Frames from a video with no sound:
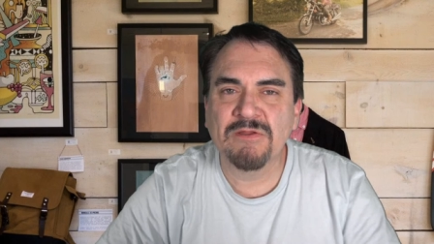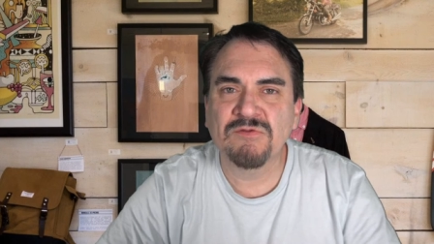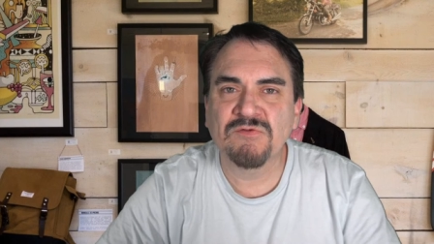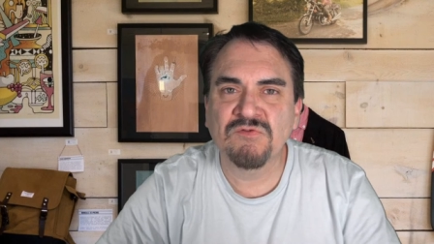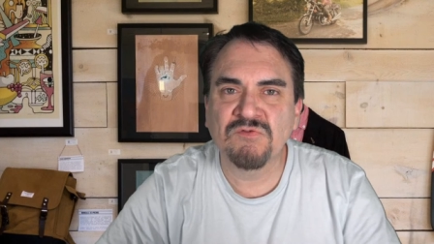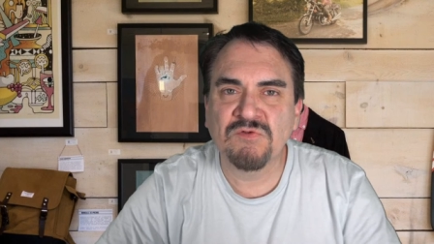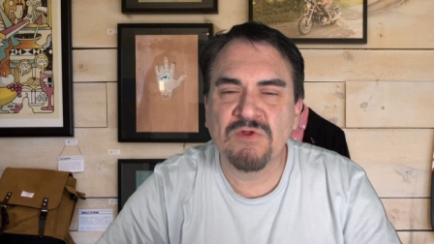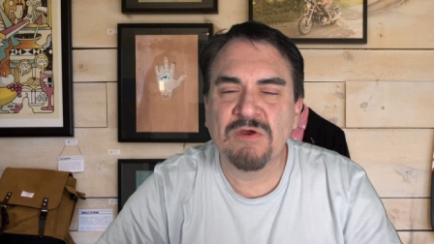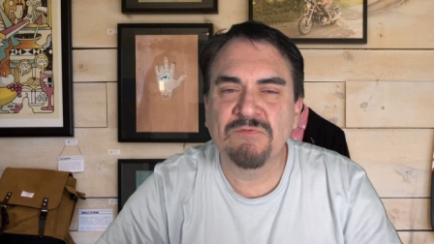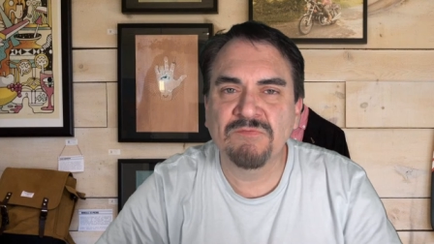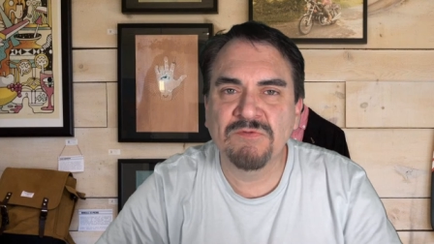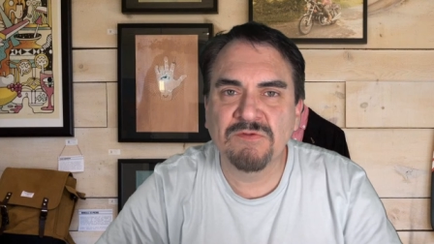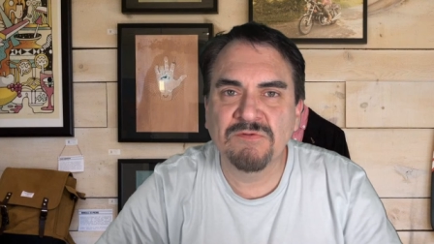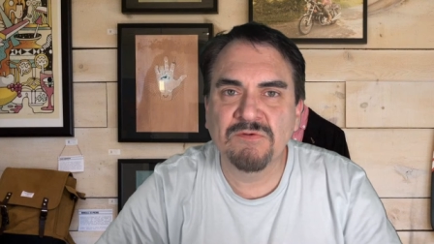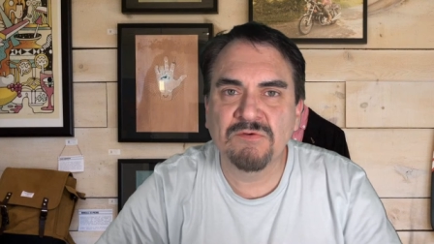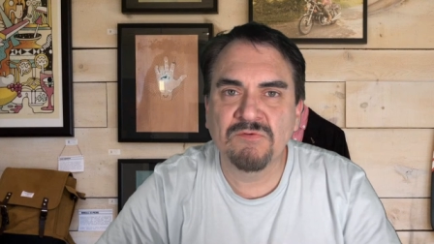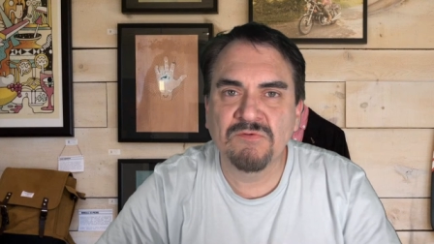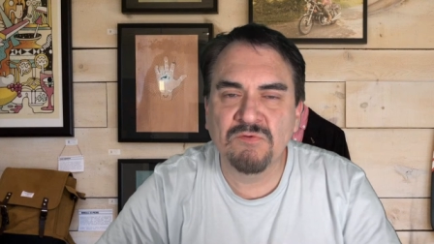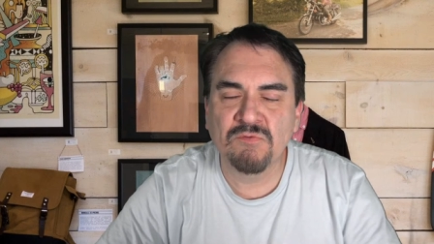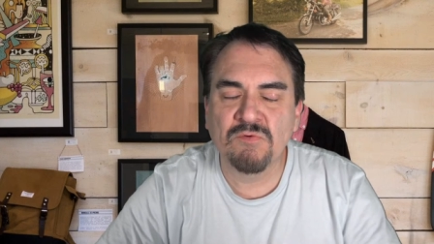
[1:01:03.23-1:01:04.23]
about the stuff that
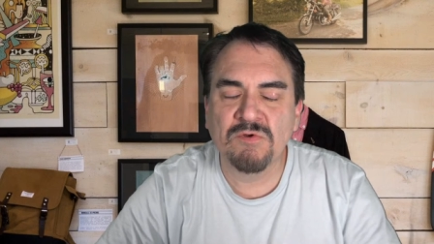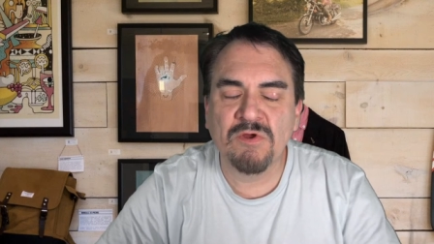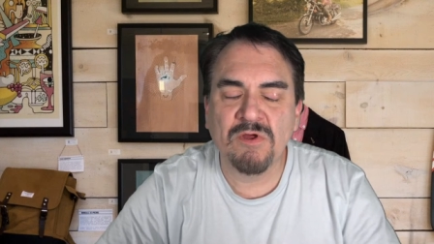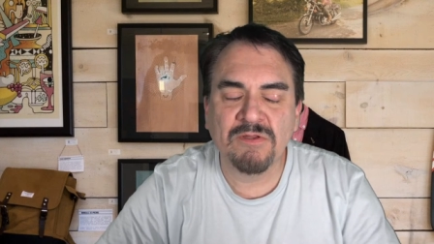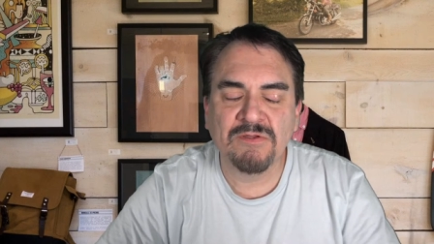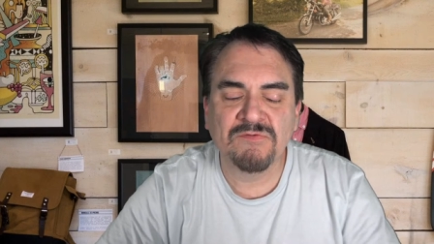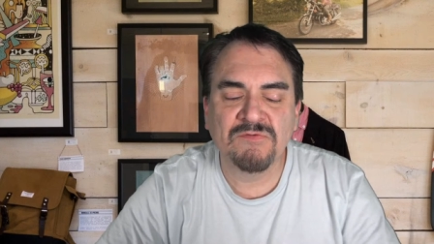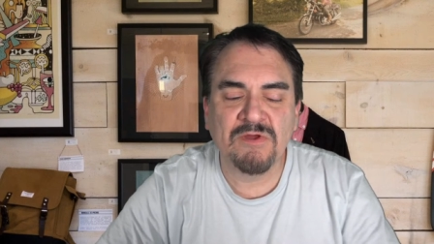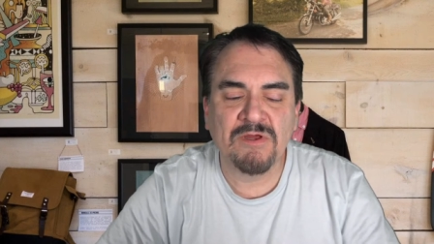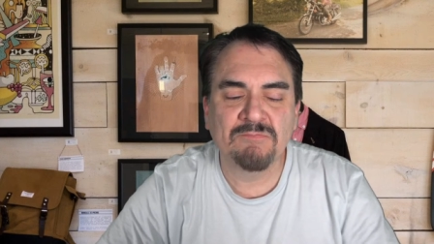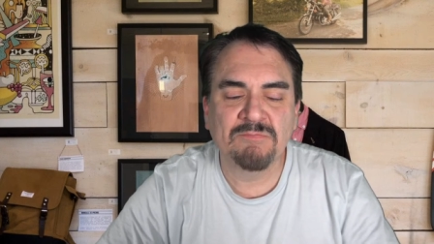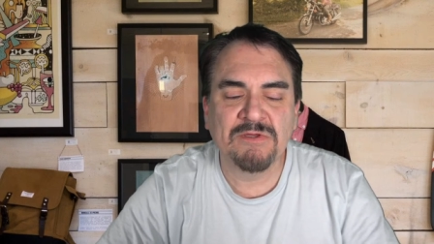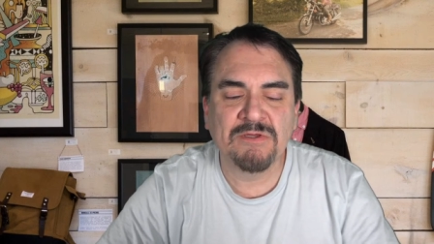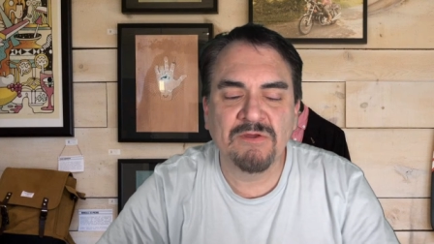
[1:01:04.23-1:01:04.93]
they're doing all the time.